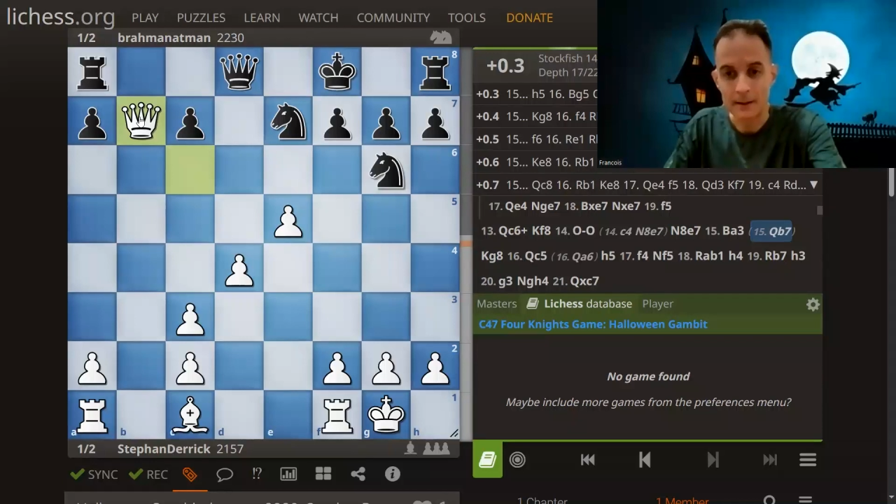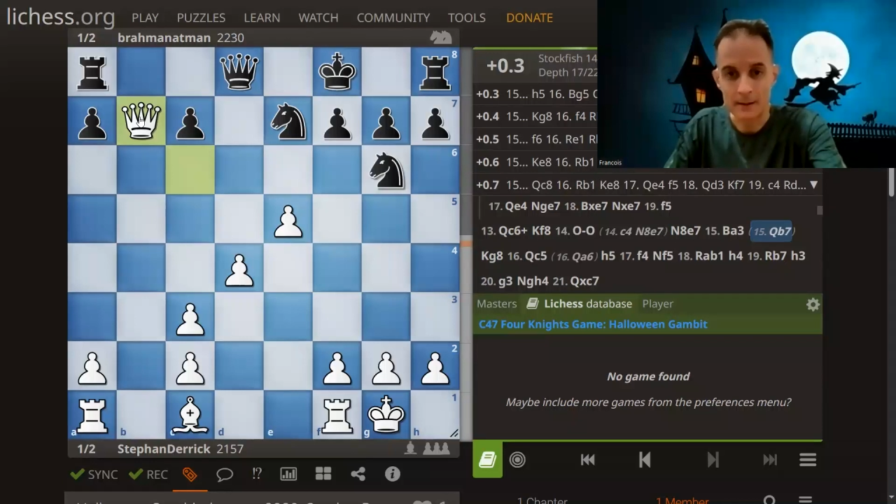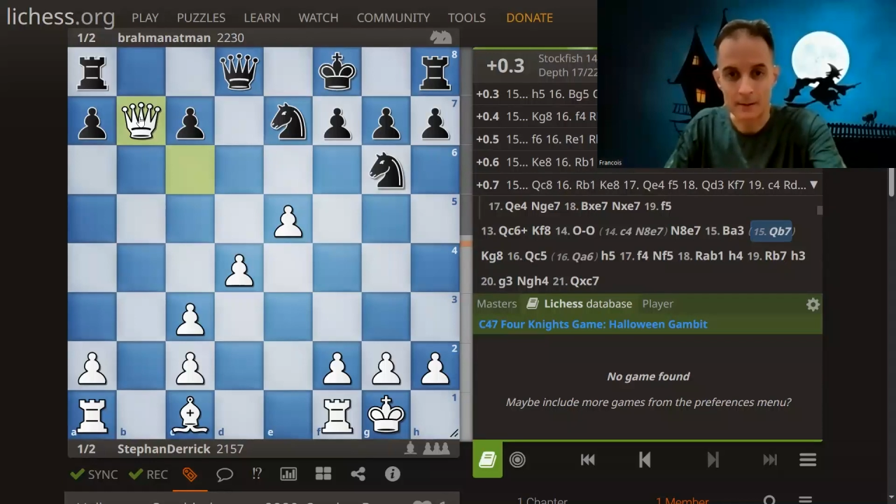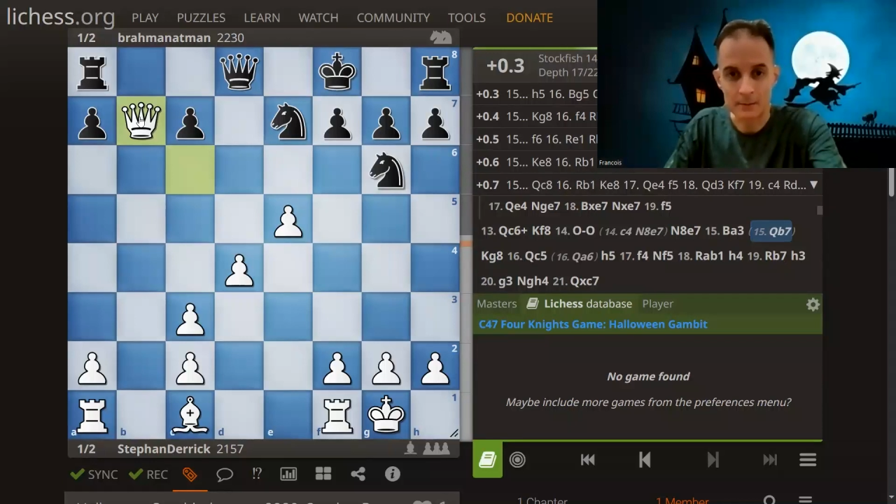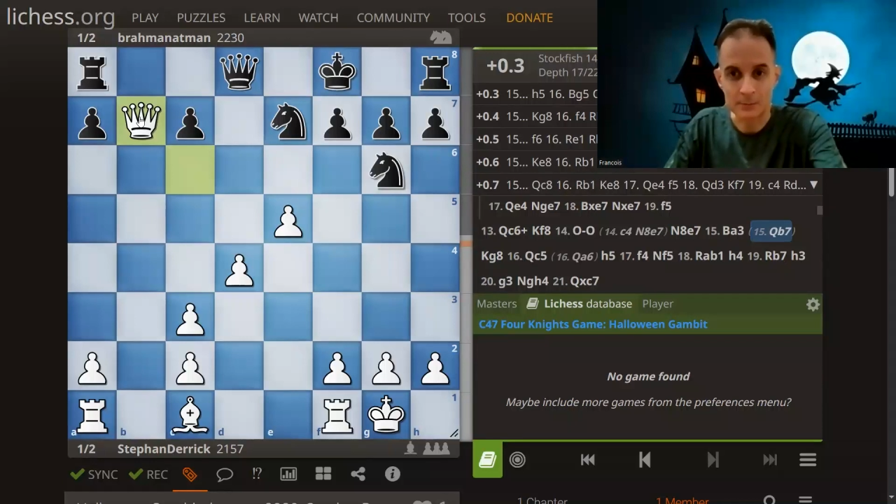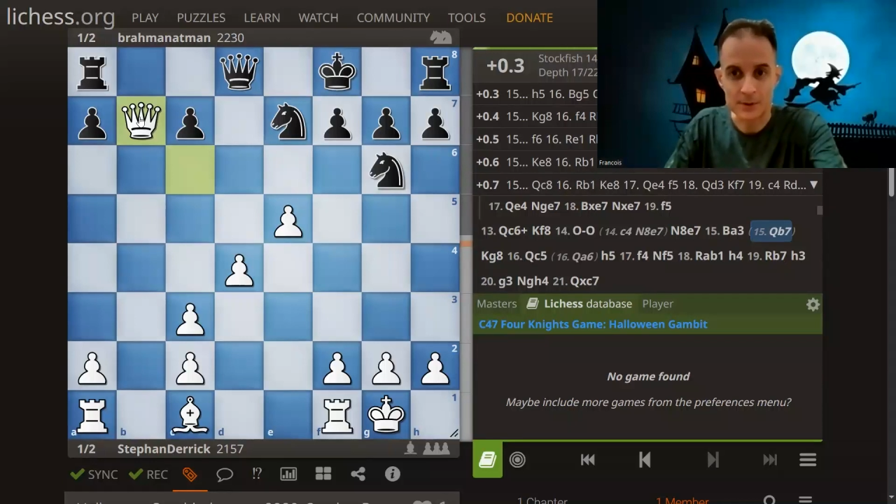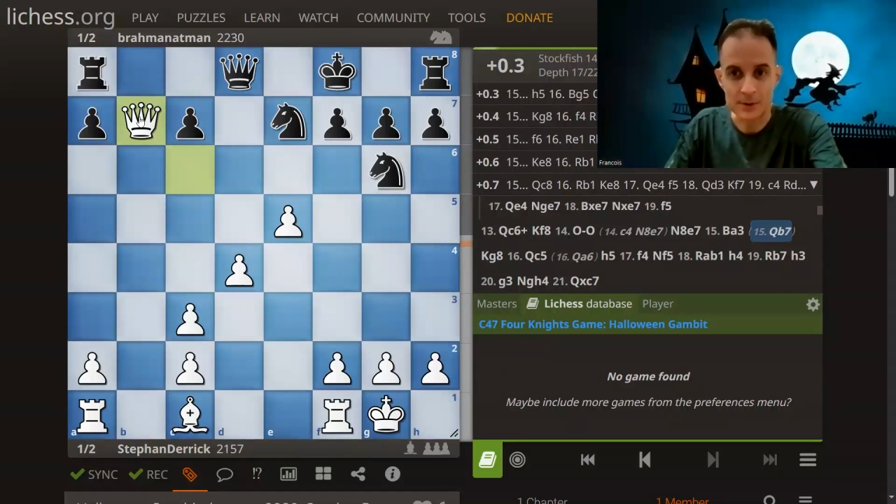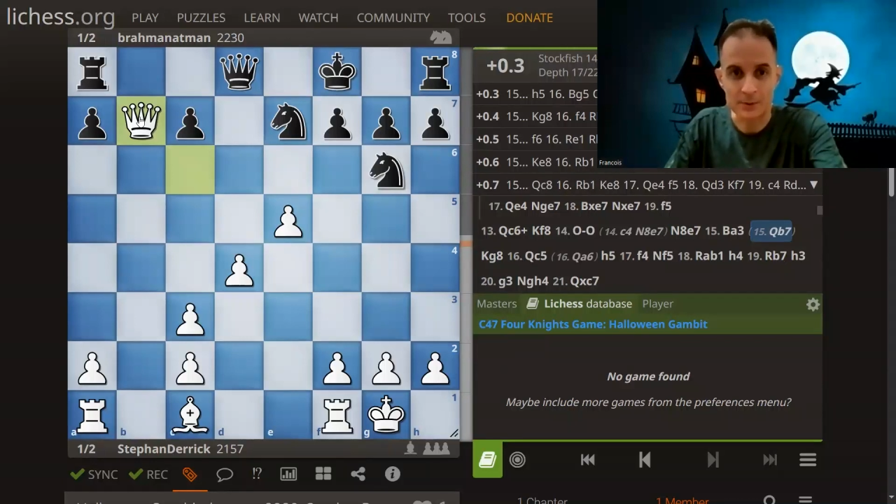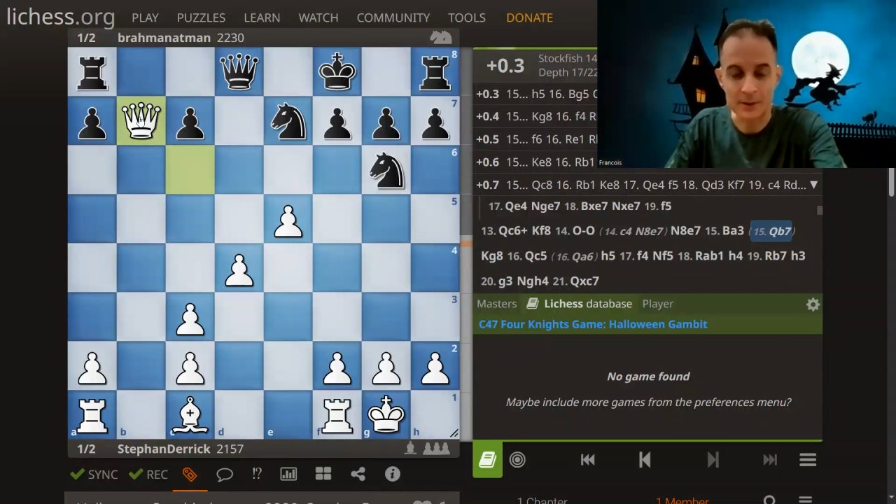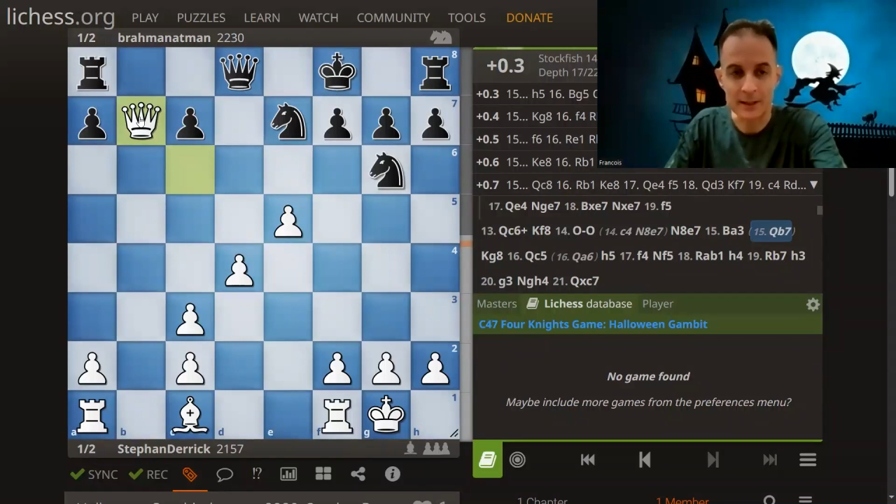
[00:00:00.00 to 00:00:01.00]

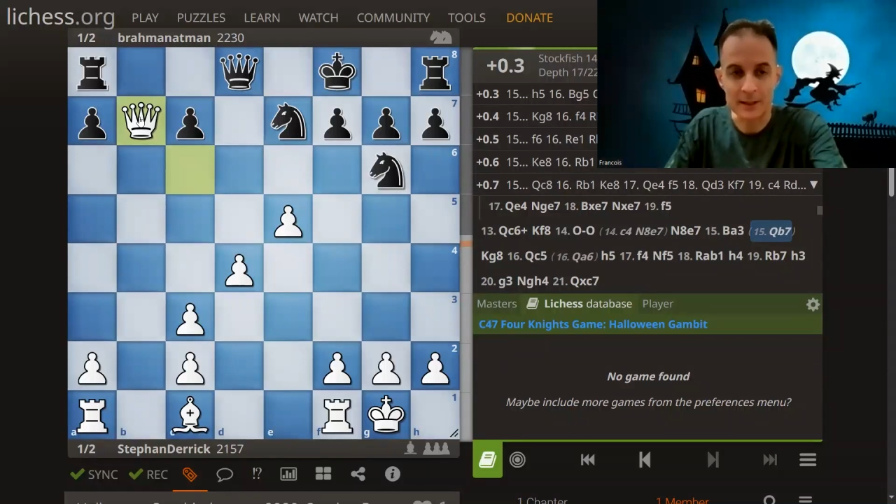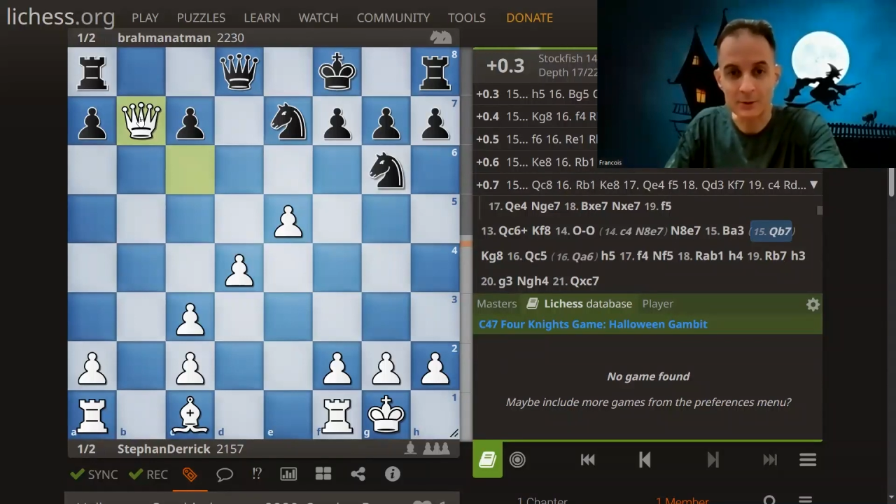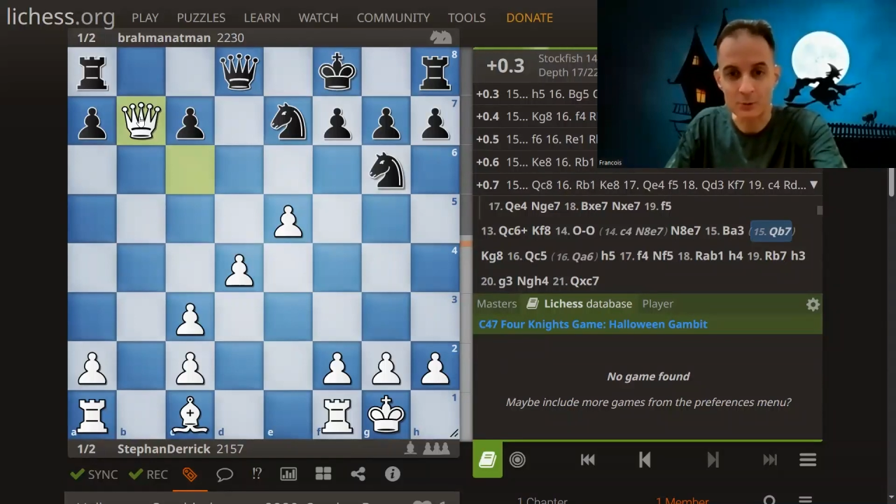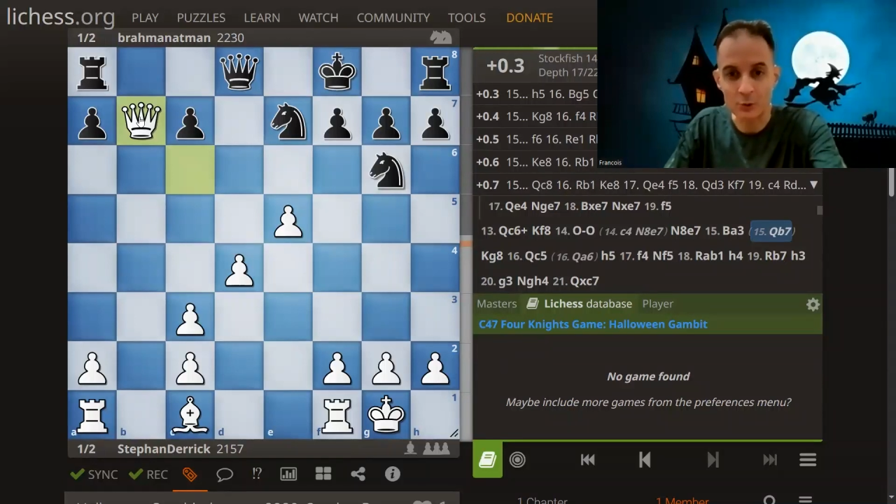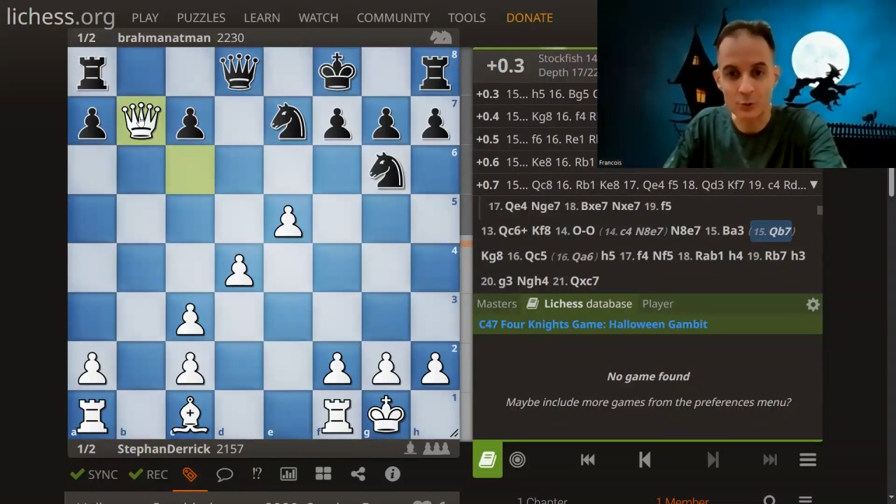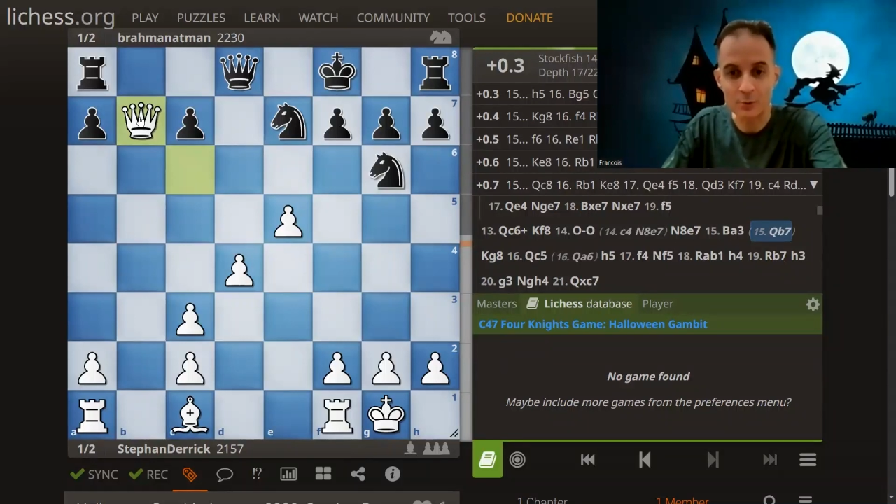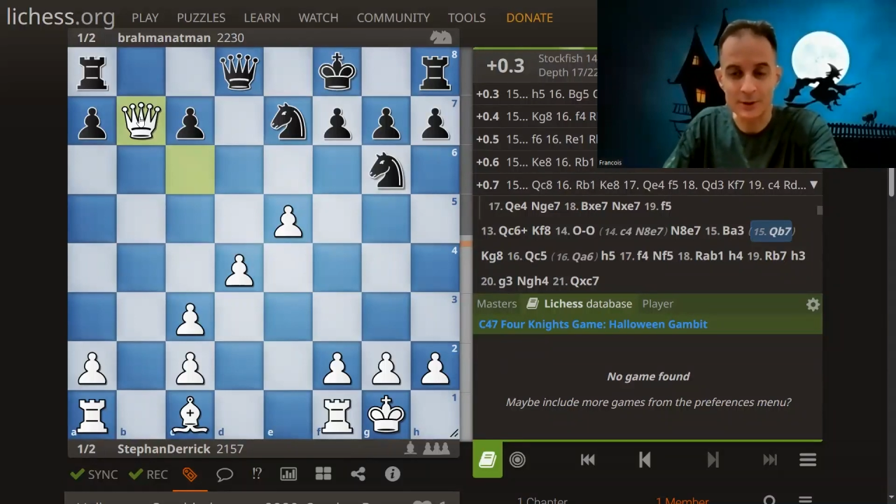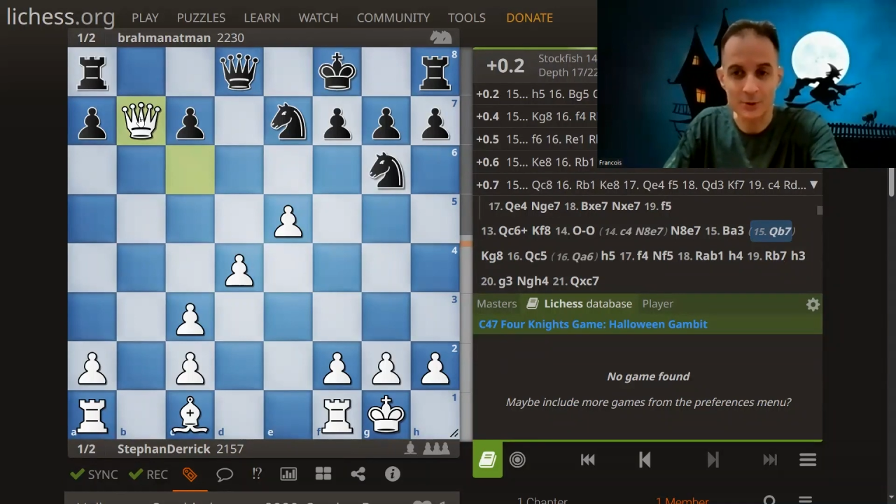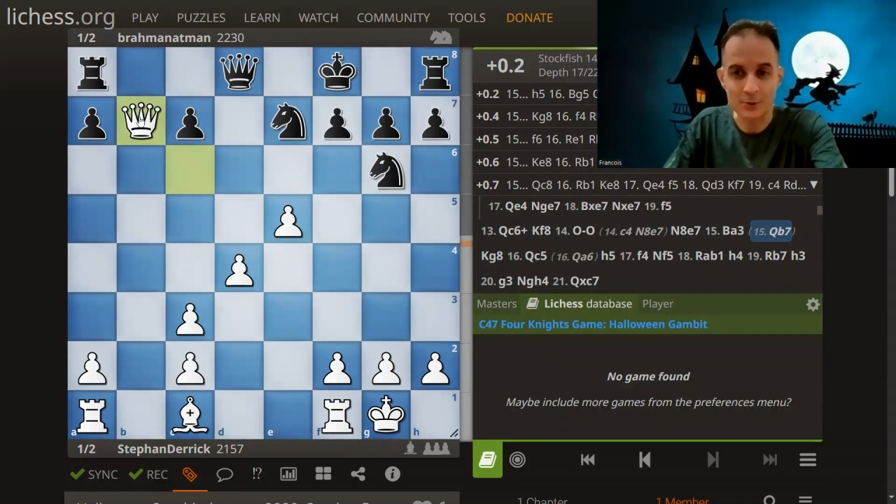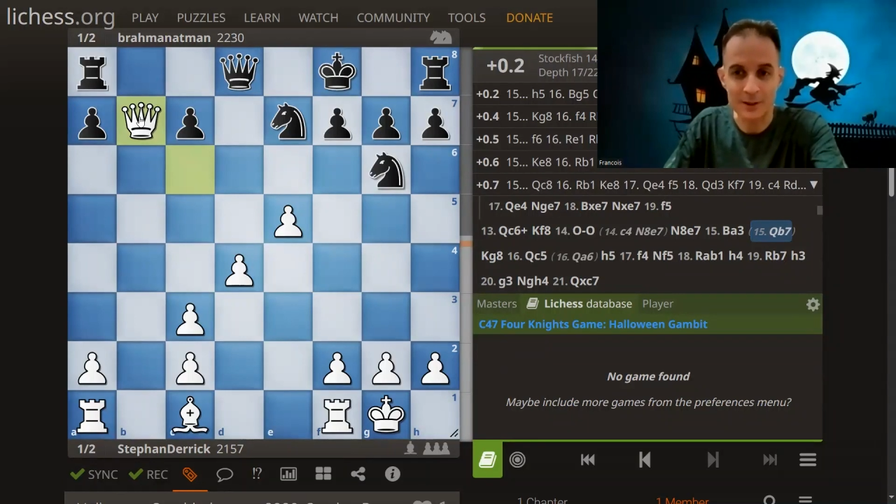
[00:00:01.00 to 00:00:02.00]
So it doesn't always